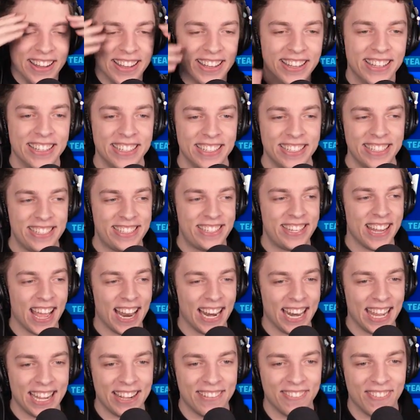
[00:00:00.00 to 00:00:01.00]
Yes! Yes, I
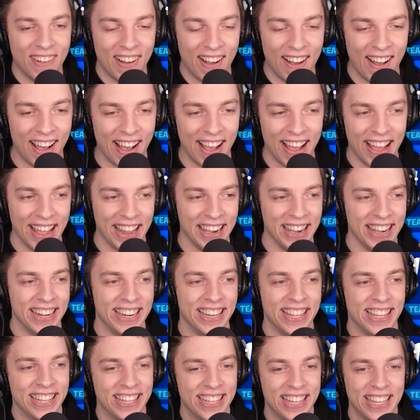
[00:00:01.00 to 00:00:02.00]
won! Jelly won! I won the
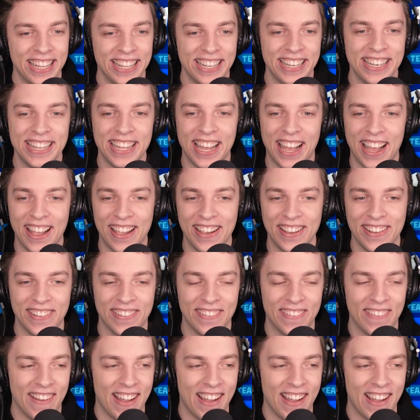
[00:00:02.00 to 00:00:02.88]
first one! No